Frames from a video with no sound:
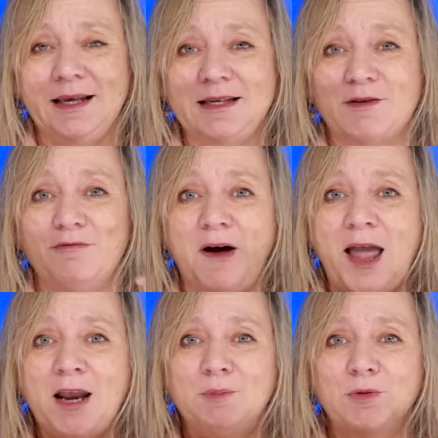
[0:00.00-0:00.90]
is
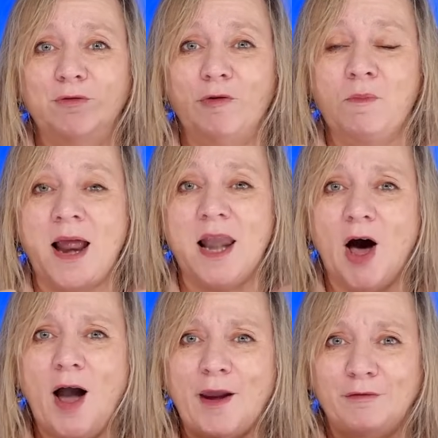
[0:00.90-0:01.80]
available for my
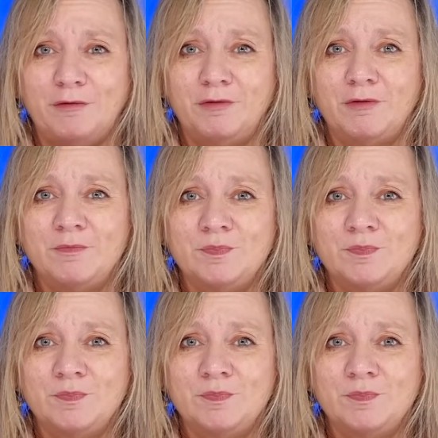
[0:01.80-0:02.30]
life